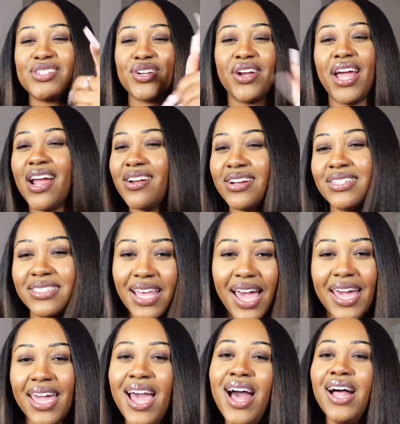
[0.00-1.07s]
your hair is
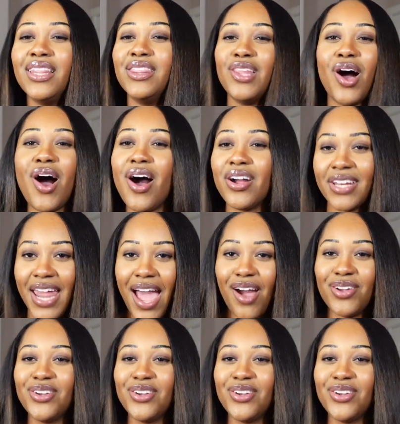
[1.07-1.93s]
like long now.